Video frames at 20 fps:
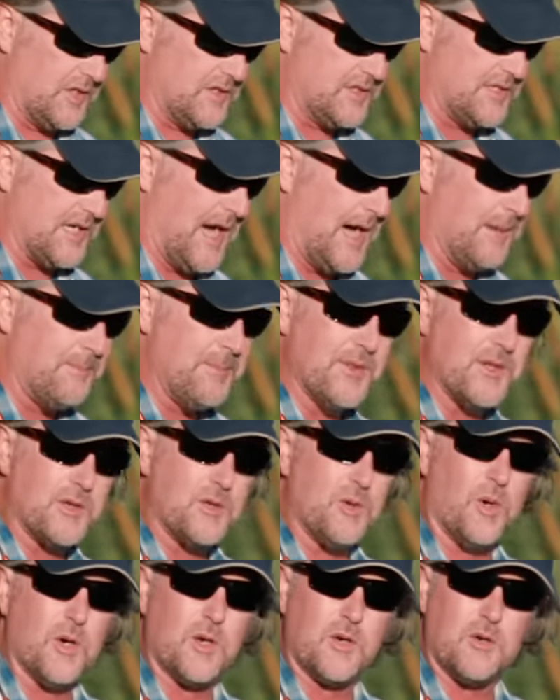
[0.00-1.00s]
on top of the
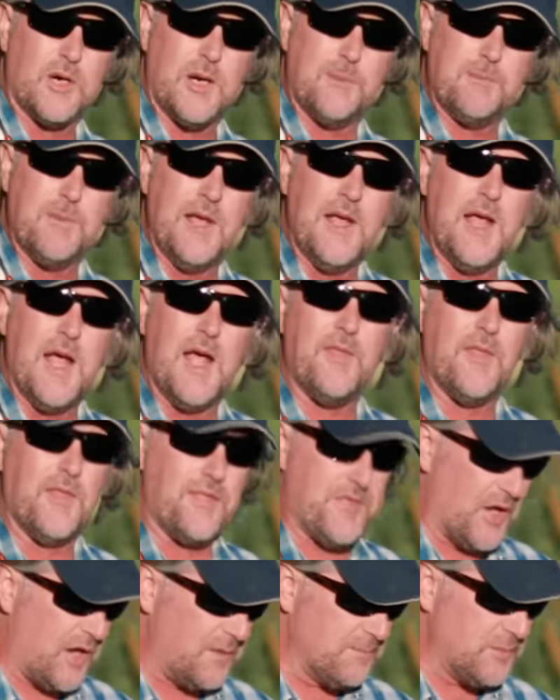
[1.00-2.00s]
cork grip, and the
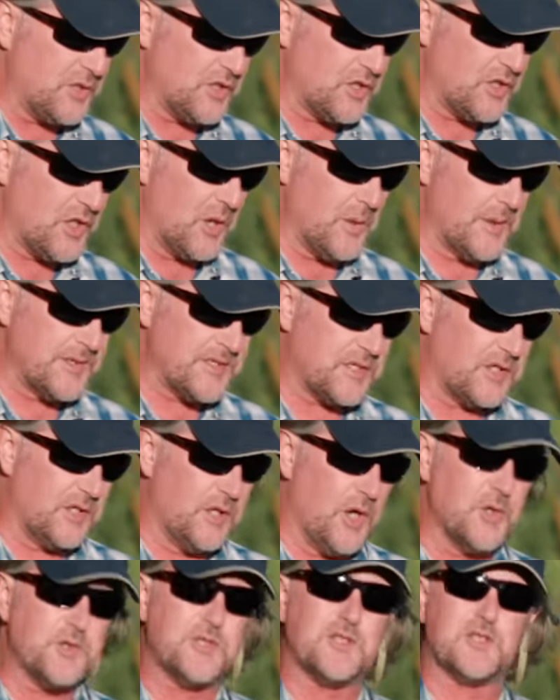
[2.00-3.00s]
thumb should go as
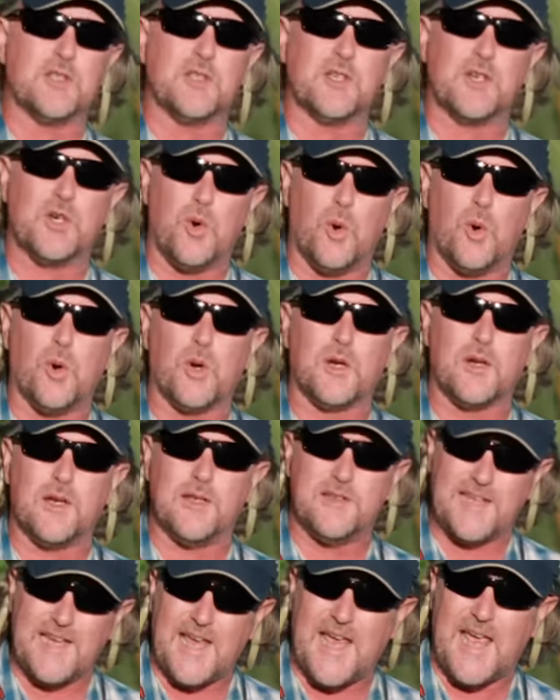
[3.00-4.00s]
close to the cork,
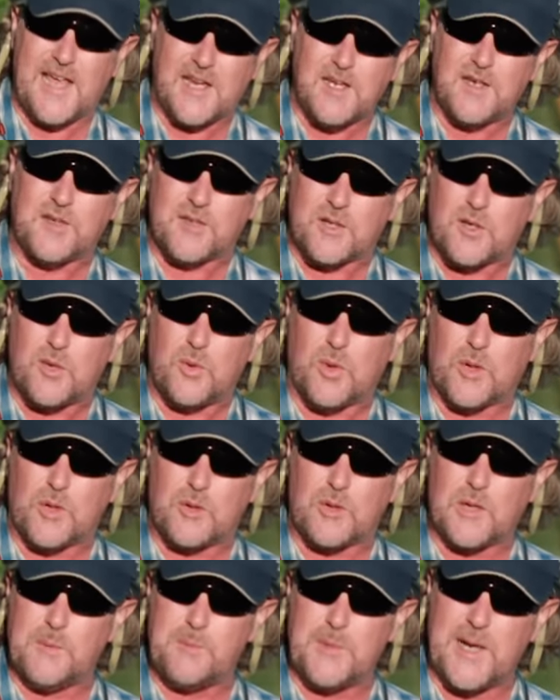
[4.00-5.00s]
the end of the cork
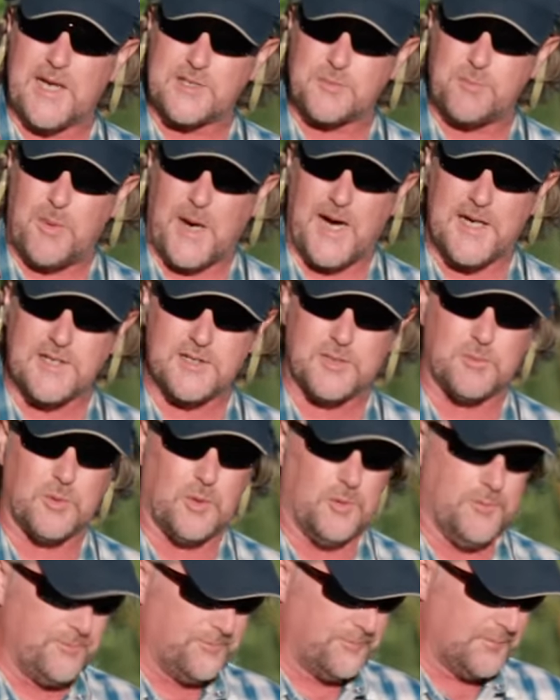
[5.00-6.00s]
grip as
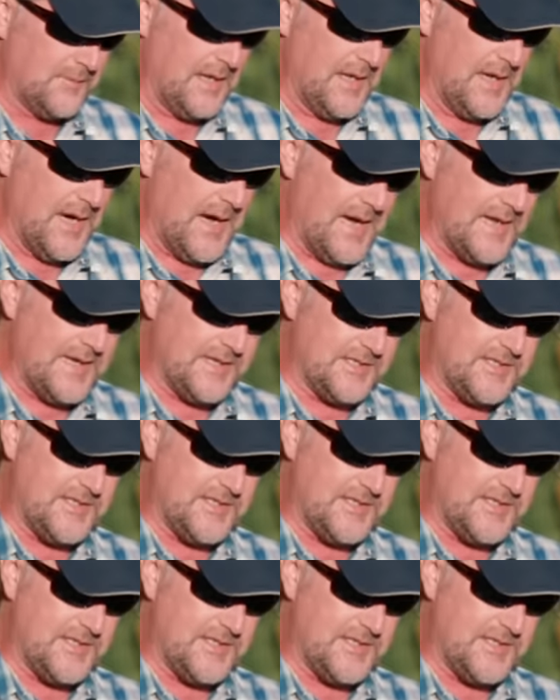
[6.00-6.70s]
possible. I